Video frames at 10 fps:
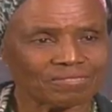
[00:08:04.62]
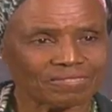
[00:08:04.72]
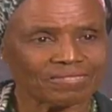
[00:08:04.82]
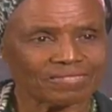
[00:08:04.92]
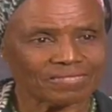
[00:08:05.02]

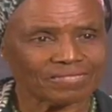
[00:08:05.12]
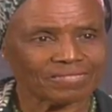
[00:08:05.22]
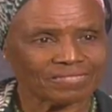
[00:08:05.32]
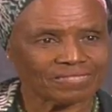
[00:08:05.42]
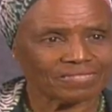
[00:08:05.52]
And we
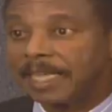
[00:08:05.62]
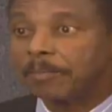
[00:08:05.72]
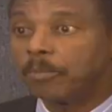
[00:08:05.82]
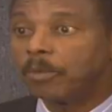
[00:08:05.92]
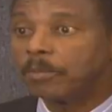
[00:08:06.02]
are seeing
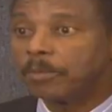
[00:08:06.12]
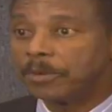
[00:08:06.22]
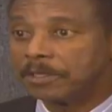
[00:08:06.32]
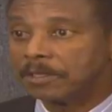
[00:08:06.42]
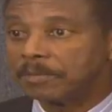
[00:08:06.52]
that more and
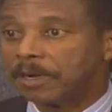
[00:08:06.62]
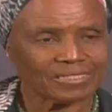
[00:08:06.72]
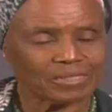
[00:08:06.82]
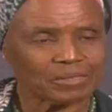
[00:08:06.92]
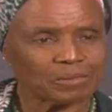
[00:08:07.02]
more in St.
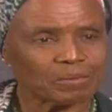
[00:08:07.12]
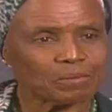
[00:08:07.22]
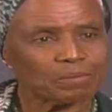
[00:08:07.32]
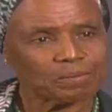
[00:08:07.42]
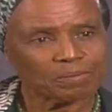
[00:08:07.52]
Martin, you know,
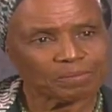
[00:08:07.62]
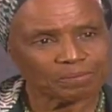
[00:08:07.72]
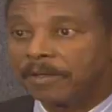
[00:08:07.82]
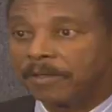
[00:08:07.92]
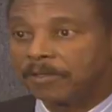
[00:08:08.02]
where people are
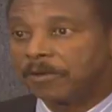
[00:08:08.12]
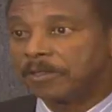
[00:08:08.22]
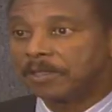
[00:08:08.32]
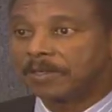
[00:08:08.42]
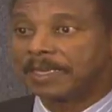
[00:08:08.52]

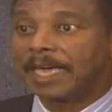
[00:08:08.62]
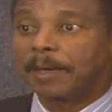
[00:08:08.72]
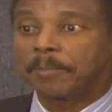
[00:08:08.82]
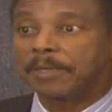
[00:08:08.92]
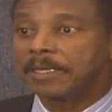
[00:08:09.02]
turned into
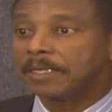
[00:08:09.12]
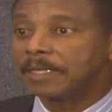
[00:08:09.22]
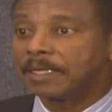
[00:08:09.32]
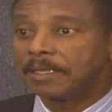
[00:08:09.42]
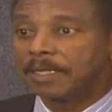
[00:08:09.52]

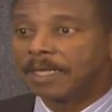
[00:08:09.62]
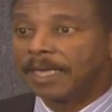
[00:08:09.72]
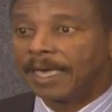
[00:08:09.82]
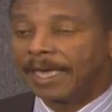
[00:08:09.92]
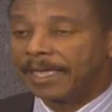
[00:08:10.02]
gambling,
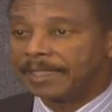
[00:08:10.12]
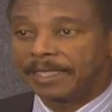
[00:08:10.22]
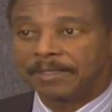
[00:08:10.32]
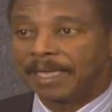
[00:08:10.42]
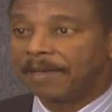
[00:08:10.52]
and
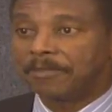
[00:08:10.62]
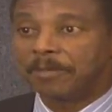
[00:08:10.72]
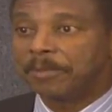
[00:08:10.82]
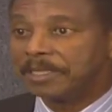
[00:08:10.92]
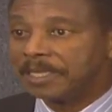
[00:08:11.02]
then they have
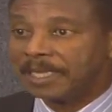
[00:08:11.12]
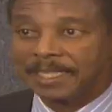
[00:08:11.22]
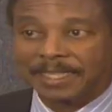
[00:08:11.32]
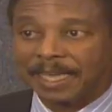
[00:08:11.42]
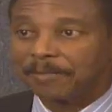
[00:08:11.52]
no money,
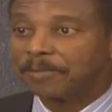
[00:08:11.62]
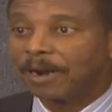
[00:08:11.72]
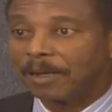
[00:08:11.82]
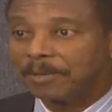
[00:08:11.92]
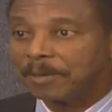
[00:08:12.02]
and then they have
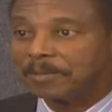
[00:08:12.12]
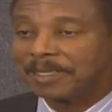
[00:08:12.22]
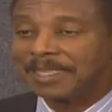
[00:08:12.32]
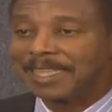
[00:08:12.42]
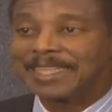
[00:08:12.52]
problems,
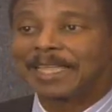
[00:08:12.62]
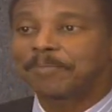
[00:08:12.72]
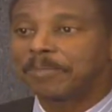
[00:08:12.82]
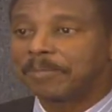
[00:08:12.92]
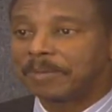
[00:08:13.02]
and that
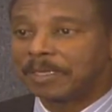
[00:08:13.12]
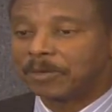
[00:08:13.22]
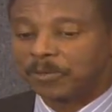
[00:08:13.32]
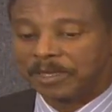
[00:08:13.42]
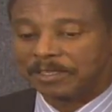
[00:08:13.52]

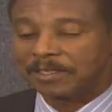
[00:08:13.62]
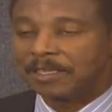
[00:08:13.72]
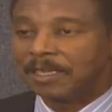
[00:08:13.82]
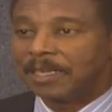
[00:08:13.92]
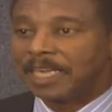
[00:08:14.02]
creates
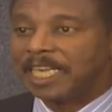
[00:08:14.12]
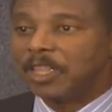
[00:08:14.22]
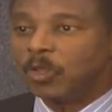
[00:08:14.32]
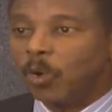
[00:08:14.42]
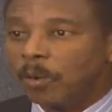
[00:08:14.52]

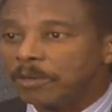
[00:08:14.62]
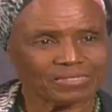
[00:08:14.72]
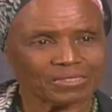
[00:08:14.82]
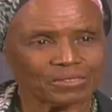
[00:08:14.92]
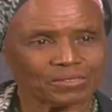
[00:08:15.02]

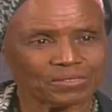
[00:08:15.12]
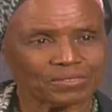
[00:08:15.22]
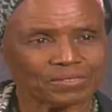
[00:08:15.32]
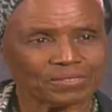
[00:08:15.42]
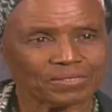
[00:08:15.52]
enormous pressure
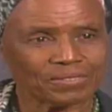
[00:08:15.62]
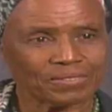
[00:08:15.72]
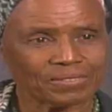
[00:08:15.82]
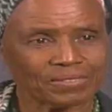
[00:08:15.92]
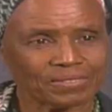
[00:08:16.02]
on the
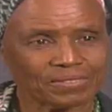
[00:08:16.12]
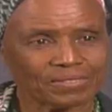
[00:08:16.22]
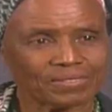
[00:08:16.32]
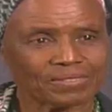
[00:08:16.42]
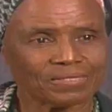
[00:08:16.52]
individual
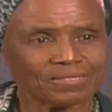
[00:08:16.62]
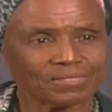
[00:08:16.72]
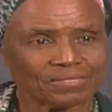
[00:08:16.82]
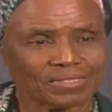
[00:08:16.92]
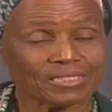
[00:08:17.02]
and on their
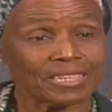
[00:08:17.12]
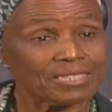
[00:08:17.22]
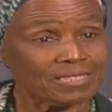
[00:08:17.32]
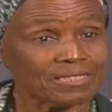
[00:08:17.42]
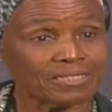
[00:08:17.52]
family.
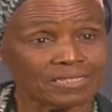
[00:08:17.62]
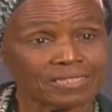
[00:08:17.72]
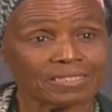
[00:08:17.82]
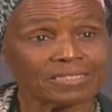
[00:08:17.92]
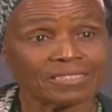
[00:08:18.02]
Yes,
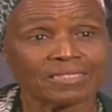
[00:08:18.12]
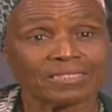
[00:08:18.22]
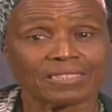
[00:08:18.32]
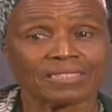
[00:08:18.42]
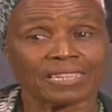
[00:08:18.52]
indeed.
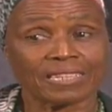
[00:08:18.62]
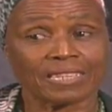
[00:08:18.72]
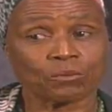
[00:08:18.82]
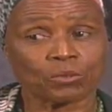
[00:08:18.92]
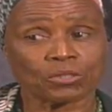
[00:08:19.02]
And
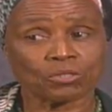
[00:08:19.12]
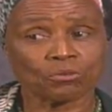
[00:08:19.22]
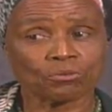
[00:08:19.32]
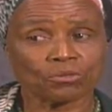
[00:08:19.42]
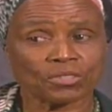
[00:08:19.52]
I want
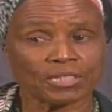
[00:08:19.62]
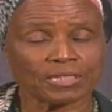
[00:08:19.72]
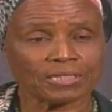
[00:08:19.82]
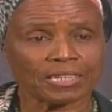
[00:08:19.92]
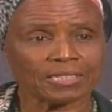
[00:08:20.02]
to say
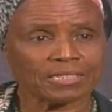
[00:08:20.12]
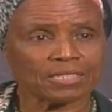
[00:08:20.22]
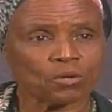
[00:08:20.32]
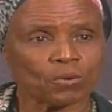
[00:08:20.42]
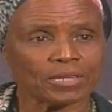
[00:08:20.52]
that I
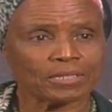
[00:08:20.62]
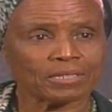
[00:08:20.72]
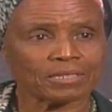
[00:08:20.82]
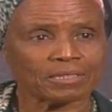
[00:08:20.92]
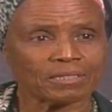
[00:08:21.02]
see quite
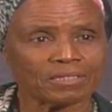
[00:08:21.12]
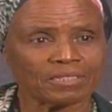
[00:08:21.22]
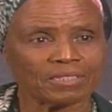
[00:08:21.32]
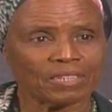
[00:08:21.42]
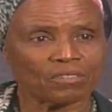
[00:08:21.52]

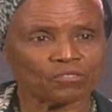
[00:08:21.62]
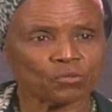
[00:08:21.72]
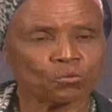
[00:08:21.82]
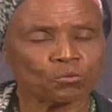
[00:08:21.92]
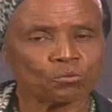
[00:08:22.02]
a
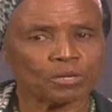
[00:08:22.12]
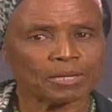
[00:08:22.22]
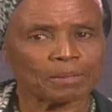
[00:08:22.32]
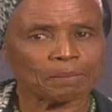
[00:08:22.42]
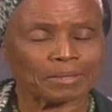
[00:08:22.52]
few
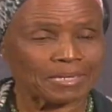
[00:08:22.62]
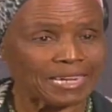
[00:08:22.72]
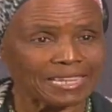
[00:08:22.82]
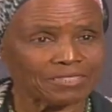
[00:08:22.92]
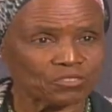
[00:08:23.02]

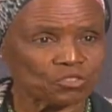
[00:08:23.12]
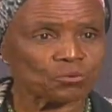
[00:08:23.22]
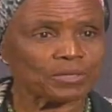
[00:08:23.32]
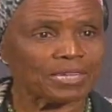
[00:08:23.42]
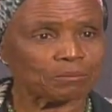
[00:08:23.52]
clients
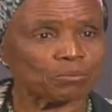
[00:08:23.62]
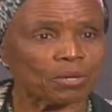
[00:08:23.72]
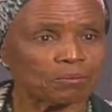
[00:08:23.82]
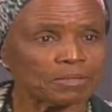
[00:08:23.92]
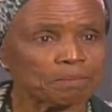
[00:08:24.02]
with that
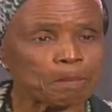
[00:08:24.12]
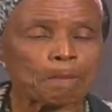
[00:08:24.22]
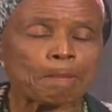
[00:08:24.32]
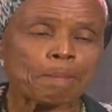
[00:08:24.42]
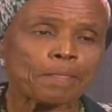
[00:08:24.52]
problem,
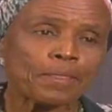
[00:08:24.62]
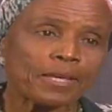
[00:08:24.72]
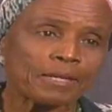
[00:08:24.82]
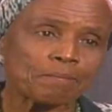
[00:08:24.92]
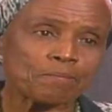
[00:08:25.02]

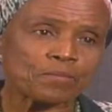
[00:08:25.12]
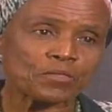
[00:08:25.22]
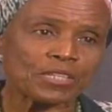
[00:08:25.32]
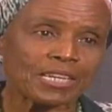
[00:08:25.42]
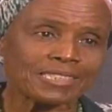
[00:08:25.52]

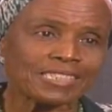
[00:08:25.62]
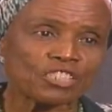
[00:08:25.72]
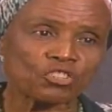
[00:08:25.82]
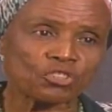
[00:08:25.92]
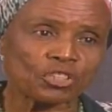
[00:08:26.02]
say
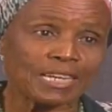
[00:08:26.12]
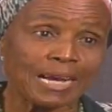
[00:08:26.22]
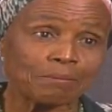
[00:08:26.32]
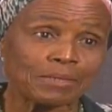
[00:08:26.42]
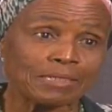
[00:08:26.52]
addiction to
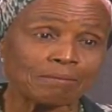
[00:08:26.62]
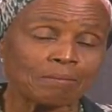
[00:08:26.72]
gambling.